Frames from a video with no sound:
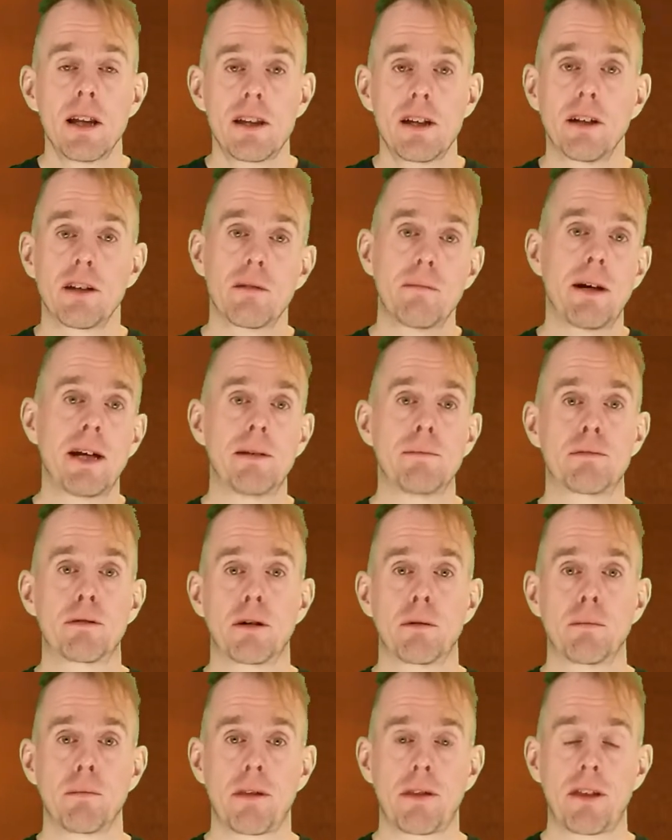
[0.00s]
The other main
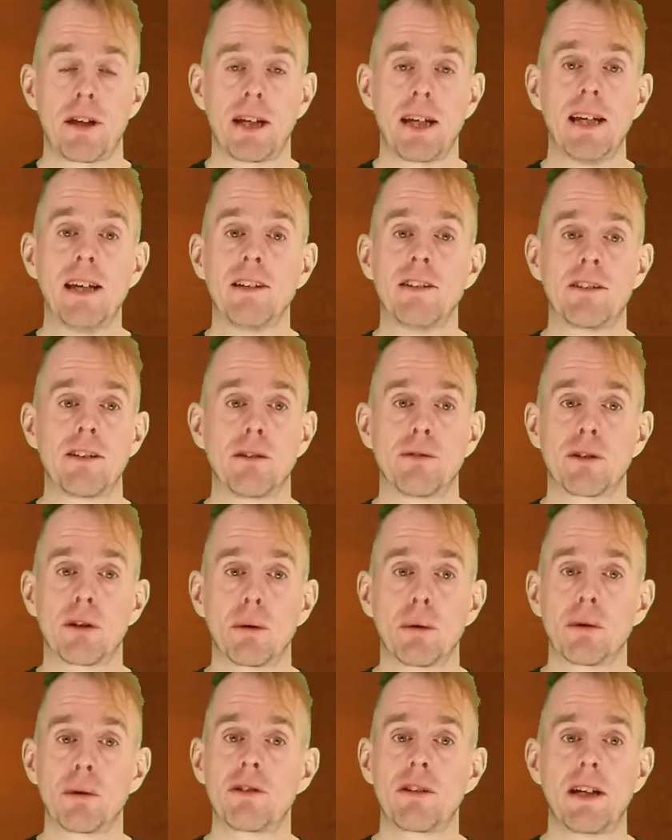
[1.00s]
prob thing is, of
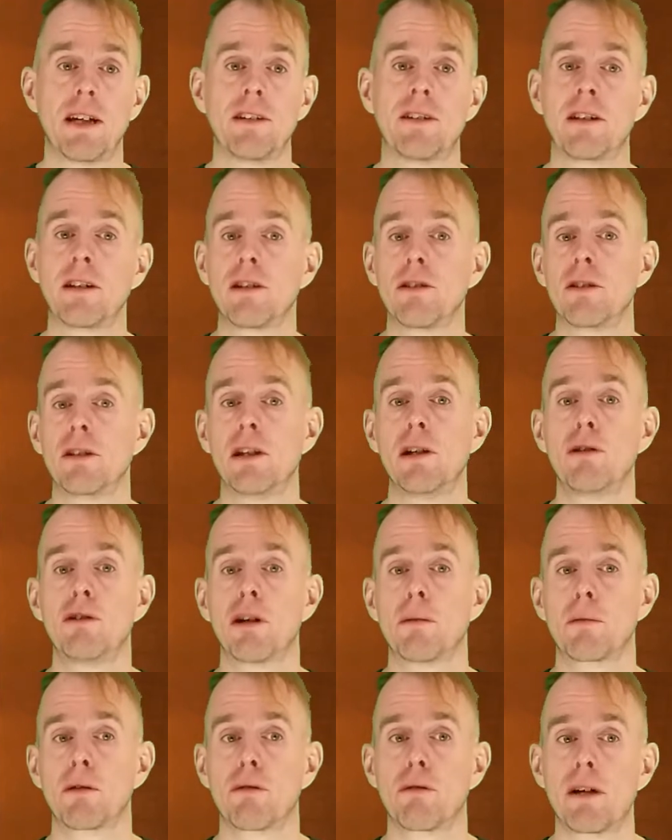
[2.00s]
course, is it doesn't use
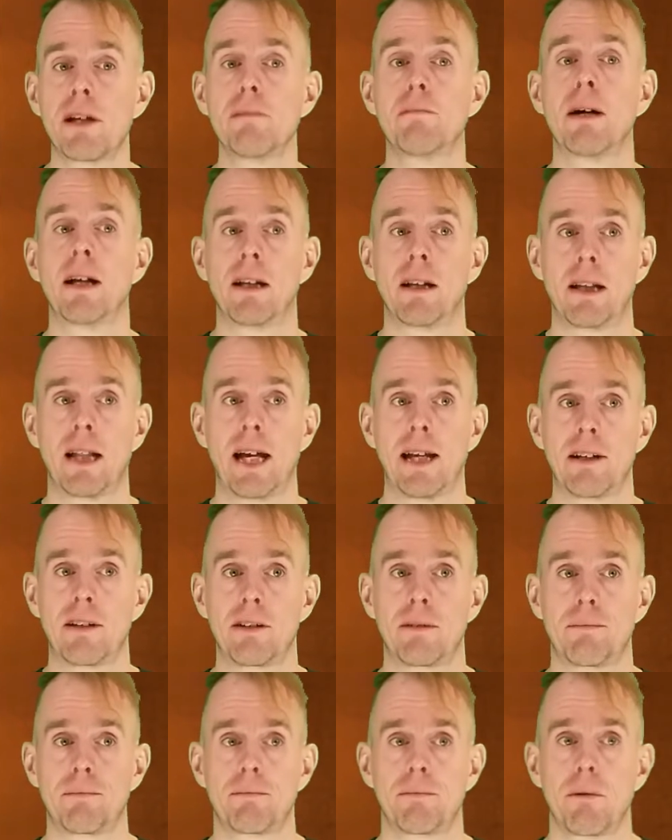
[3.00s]
up greenbelt land,